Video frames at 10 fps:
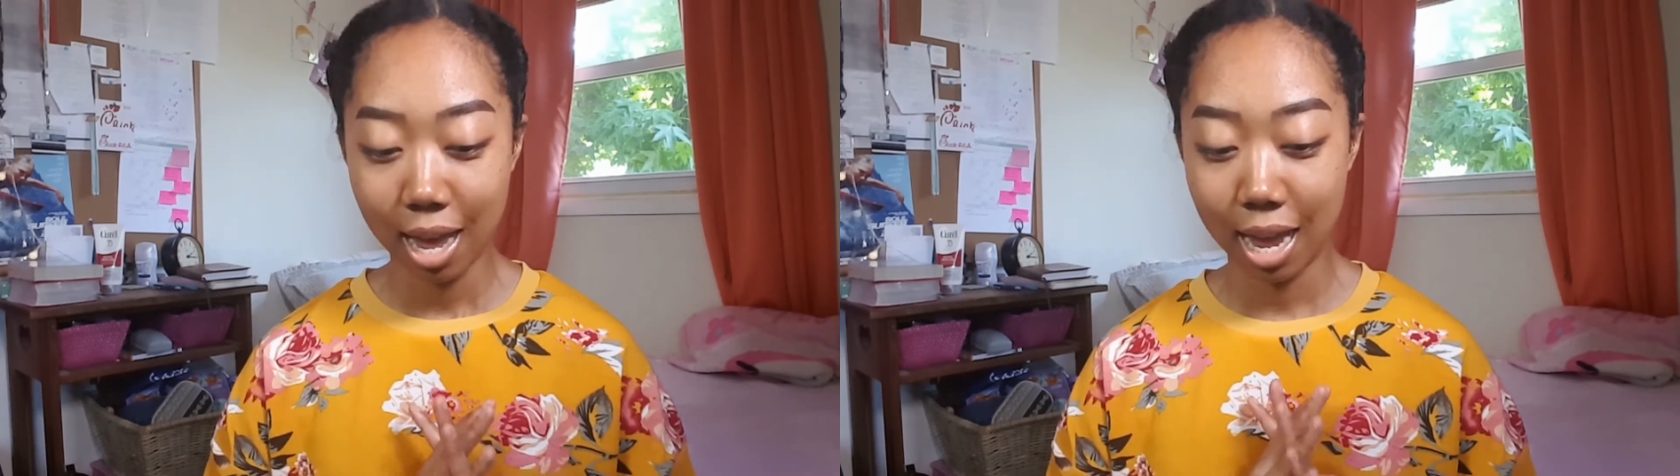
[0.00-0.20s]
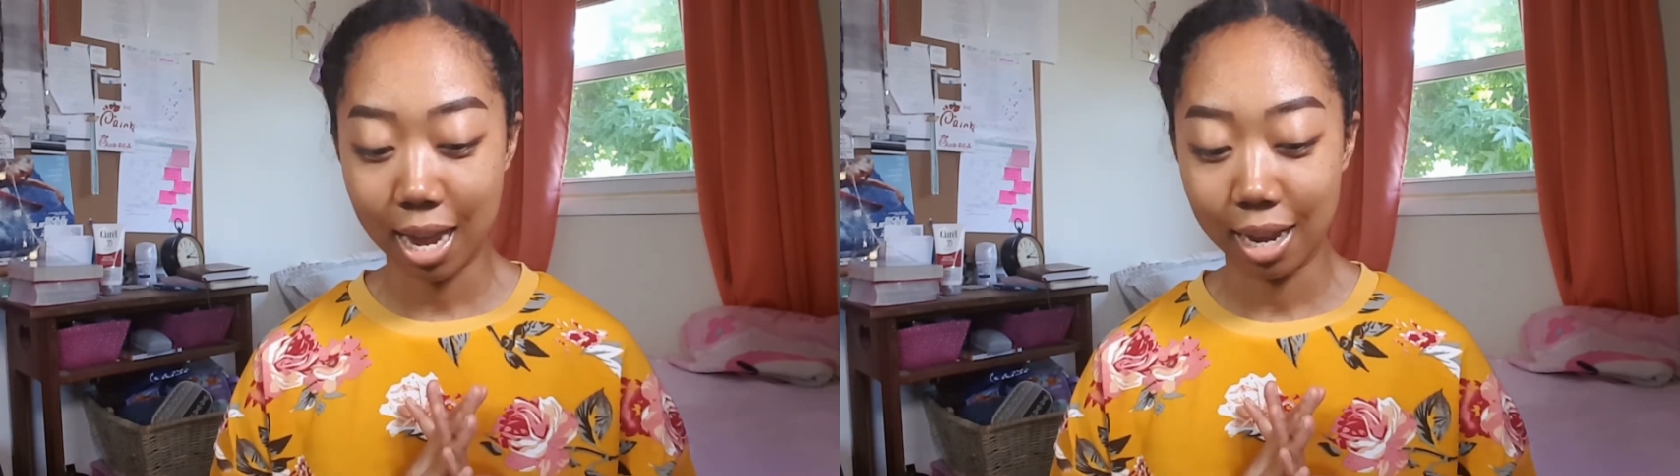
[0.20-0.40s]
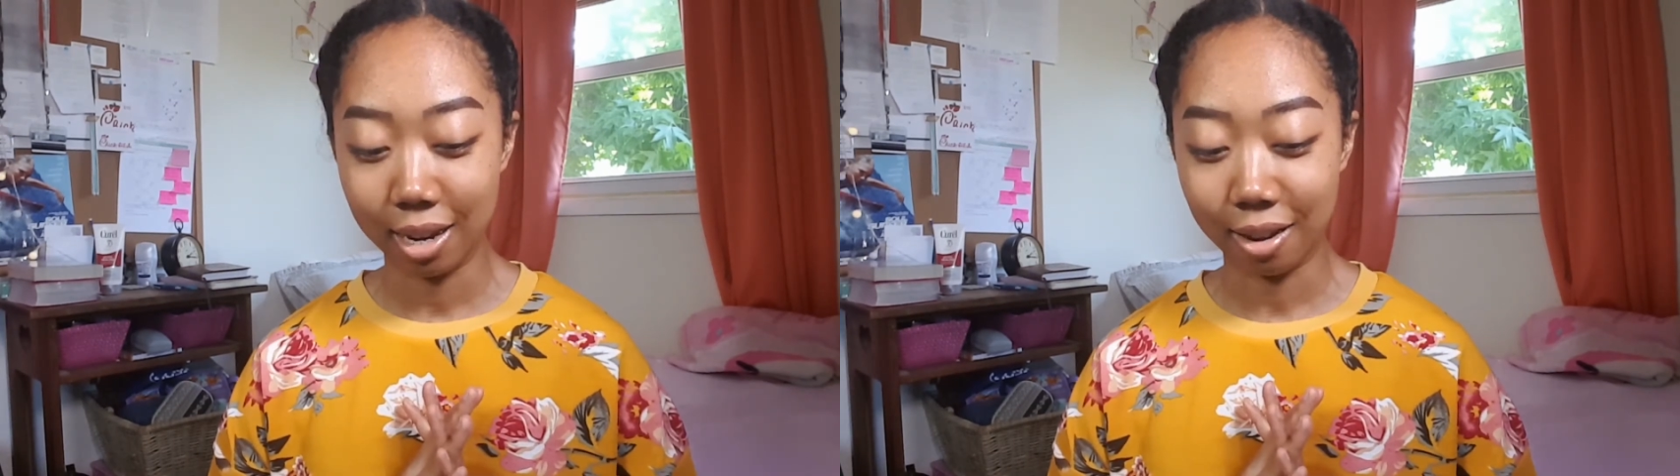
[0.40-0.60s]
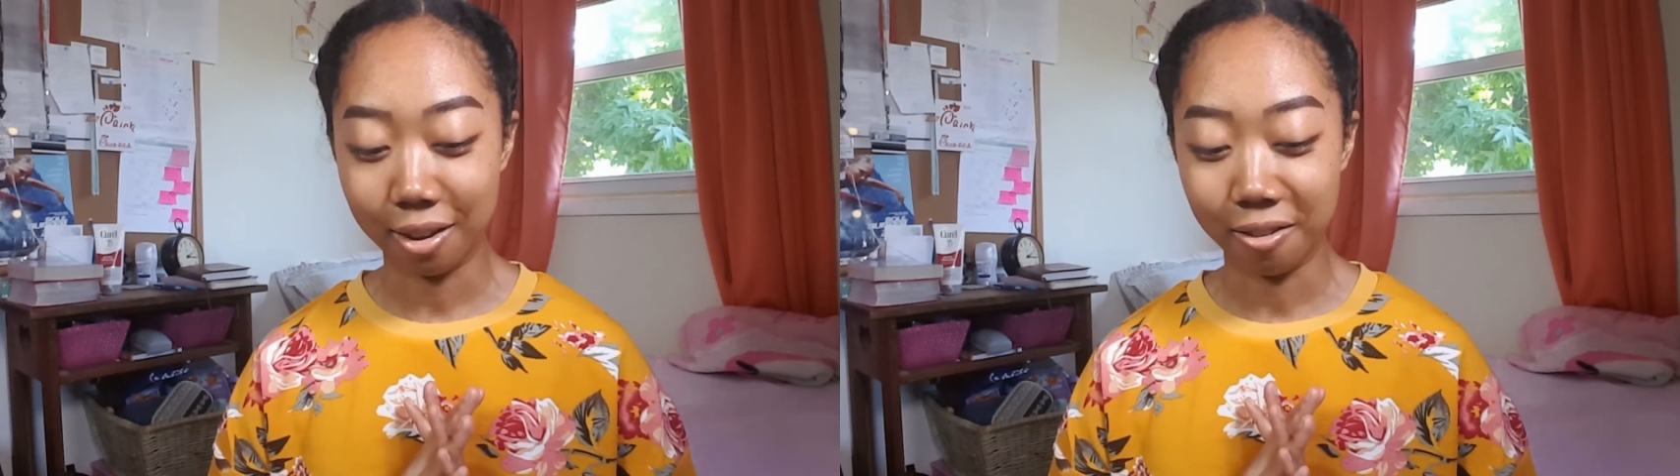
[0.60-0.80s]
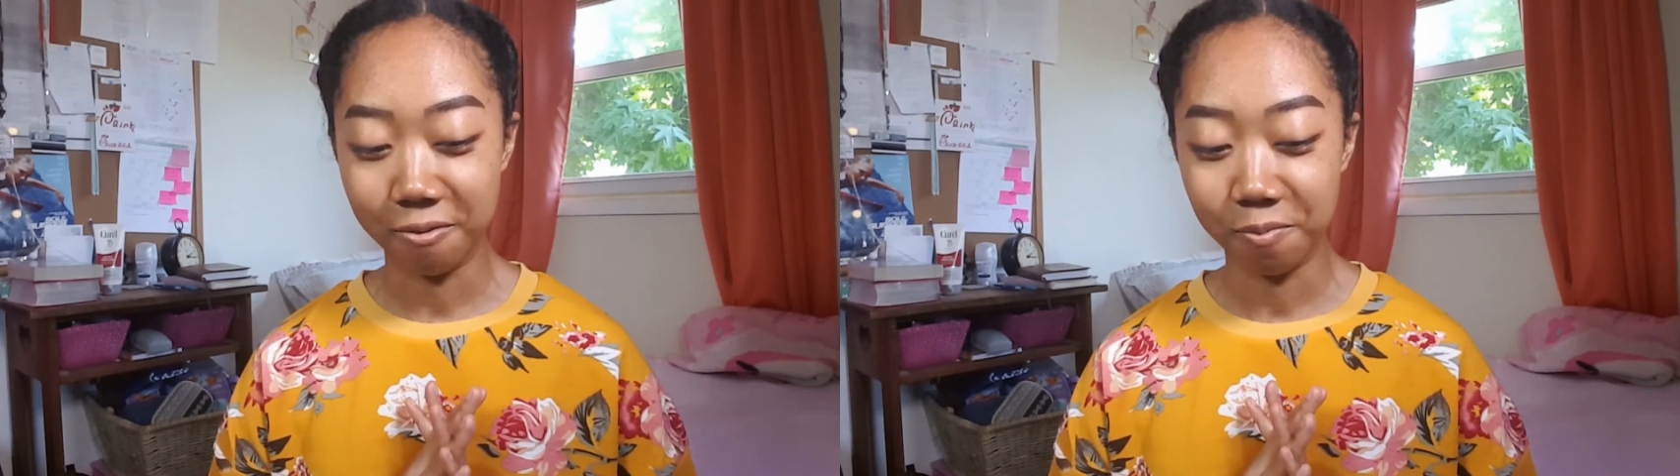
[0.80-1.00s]
And
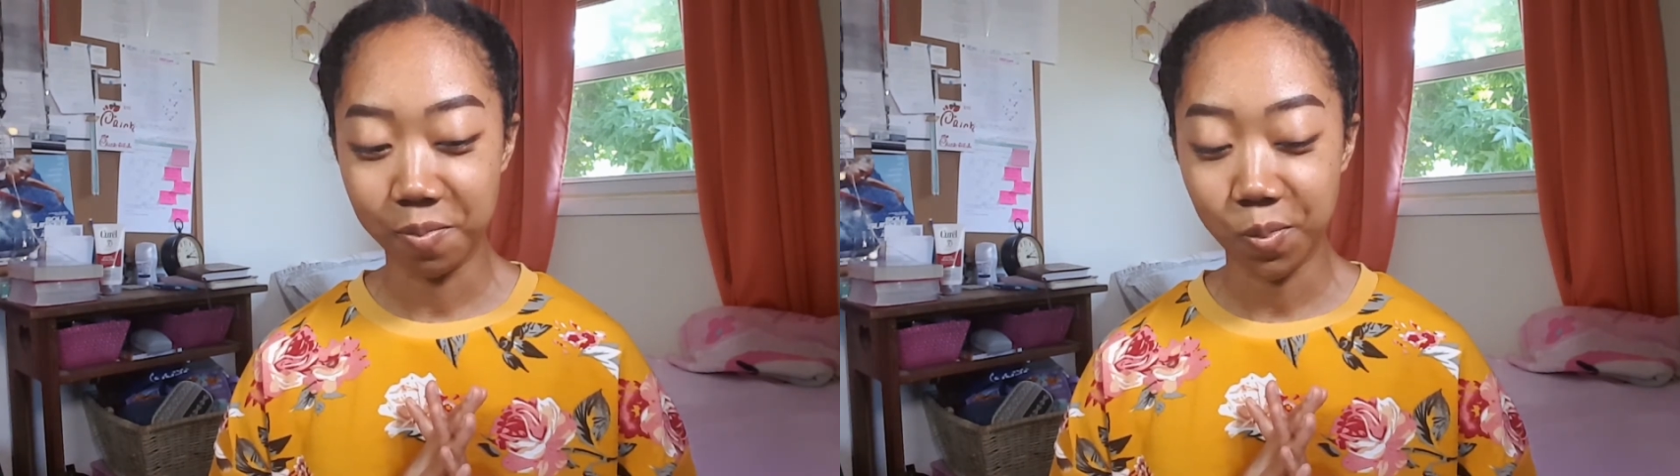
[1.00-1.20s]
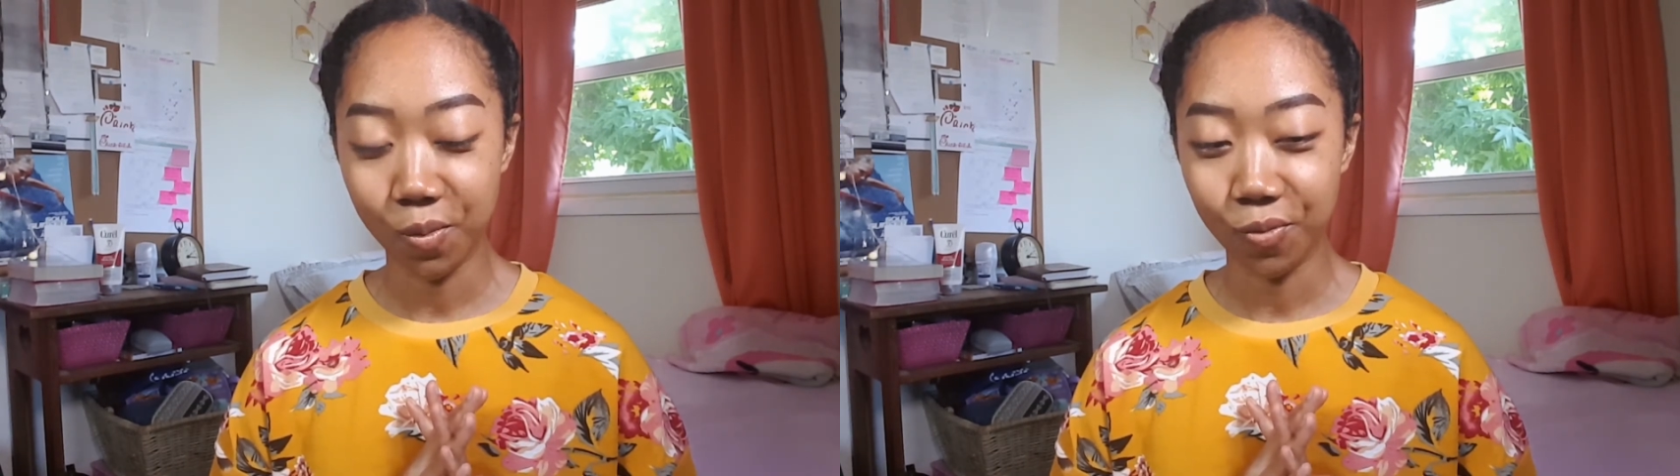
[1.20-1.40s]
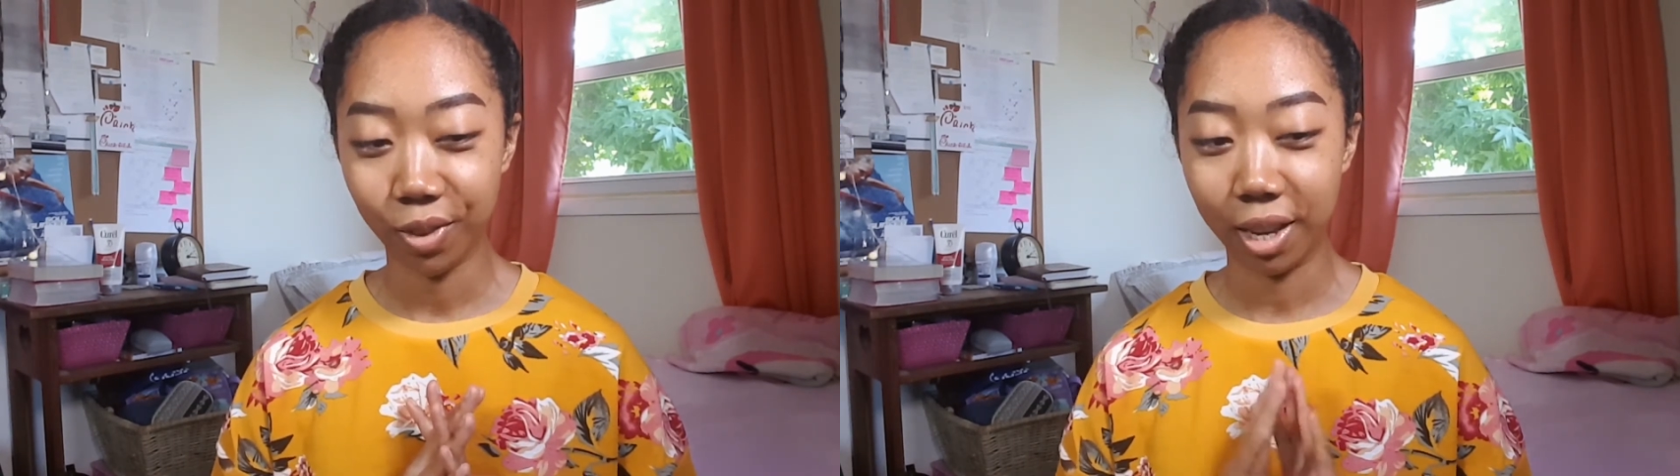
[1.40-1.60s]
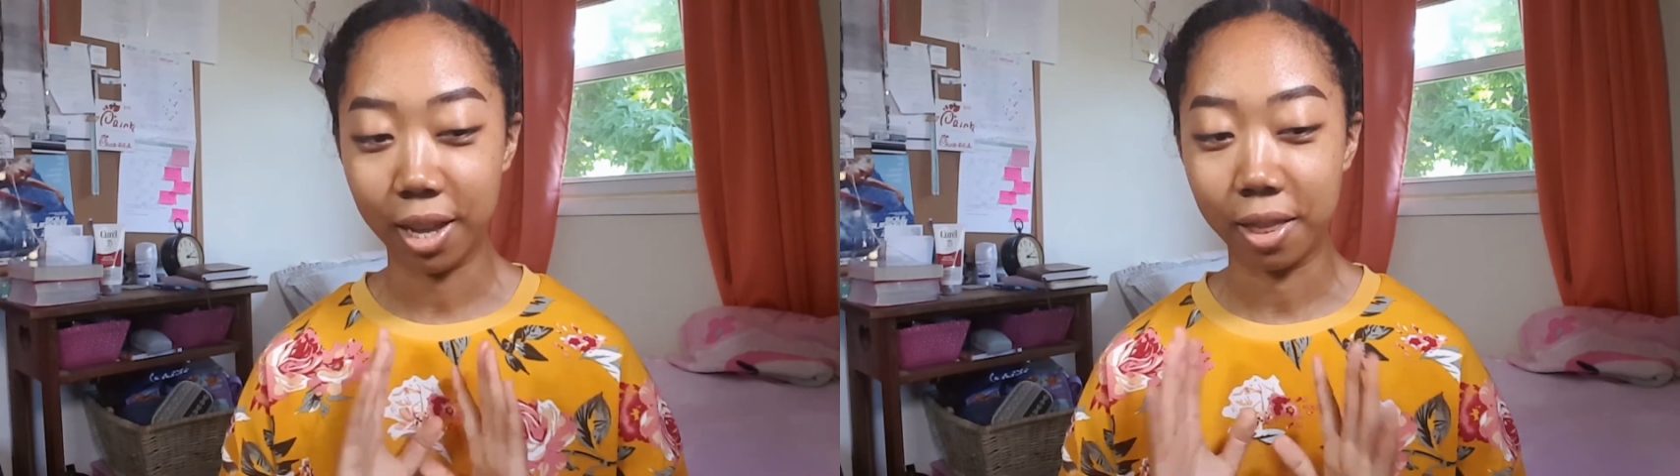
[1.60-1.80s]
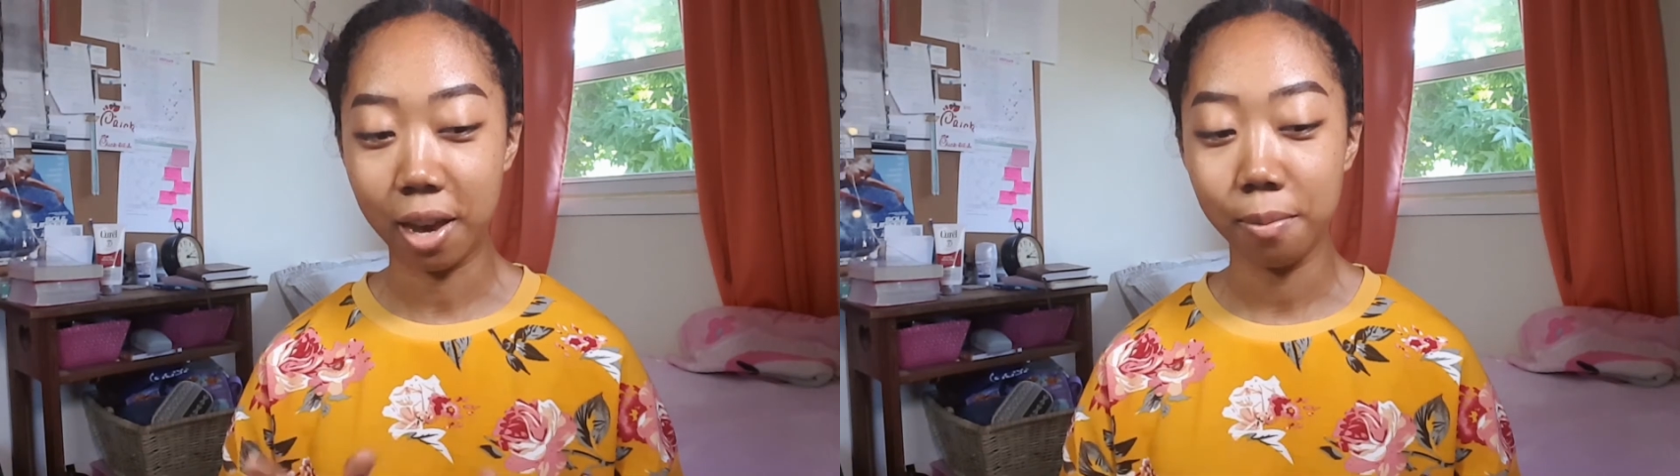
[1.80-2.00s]
um,
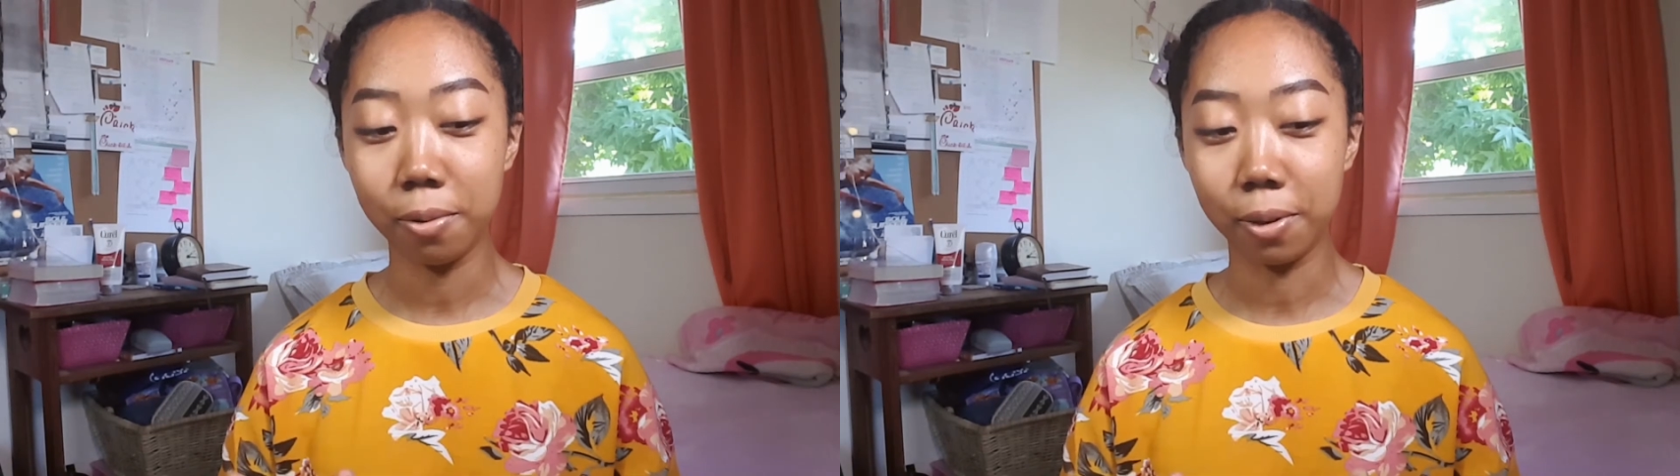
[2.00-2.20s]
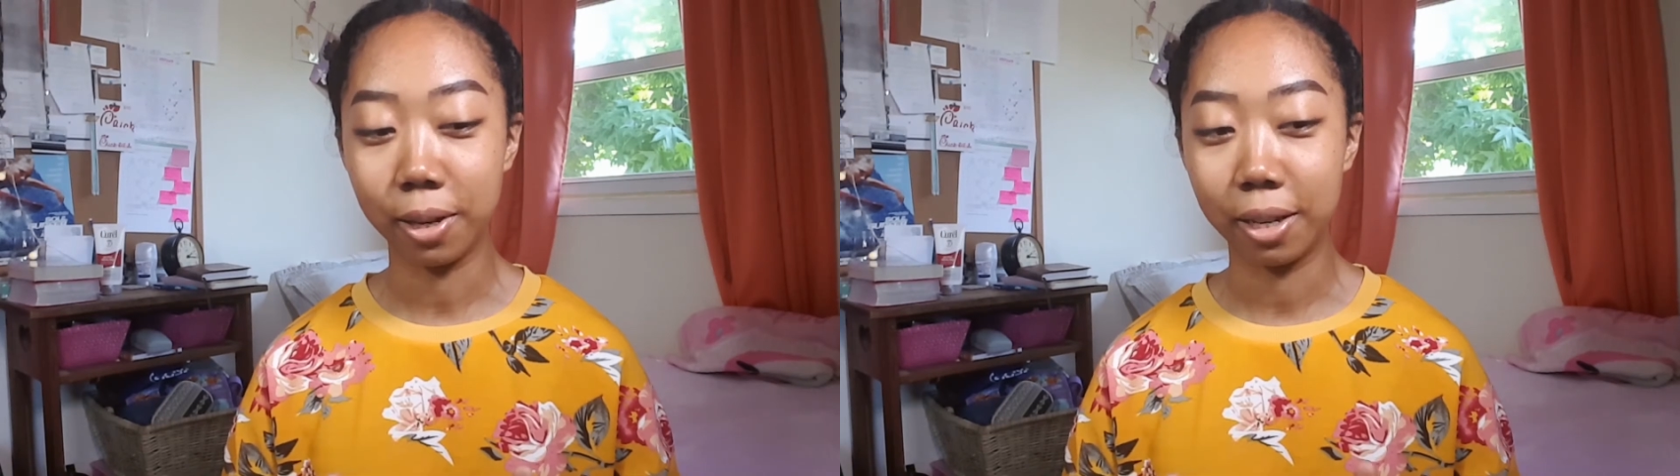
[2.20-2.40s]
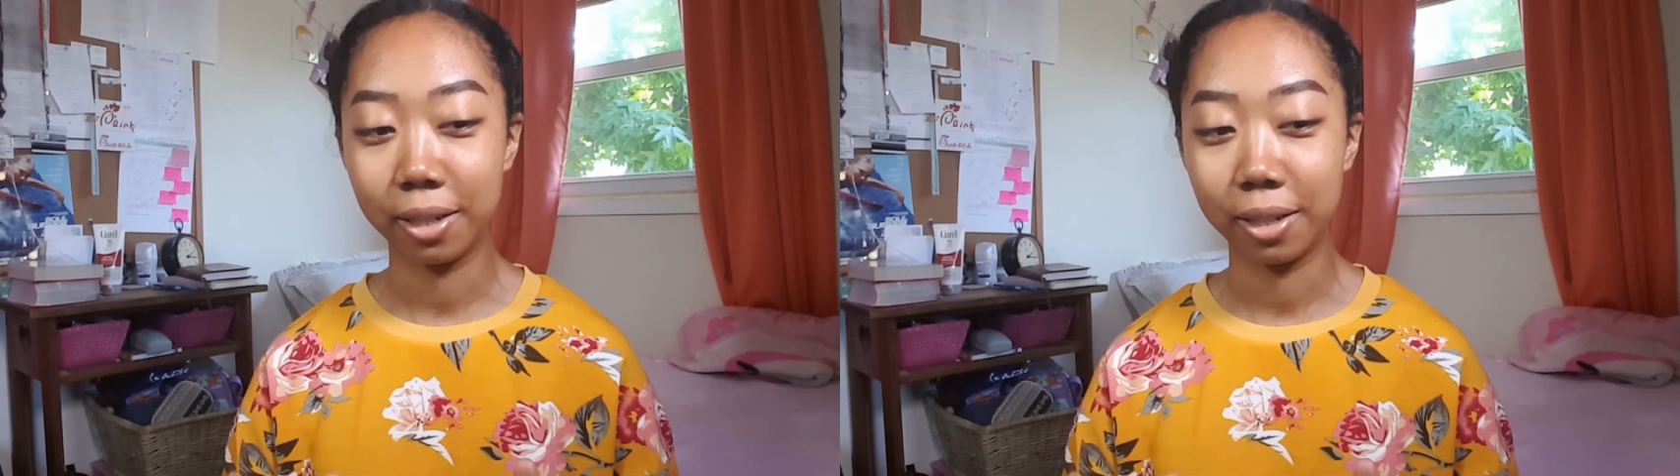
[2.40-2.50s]
at that point,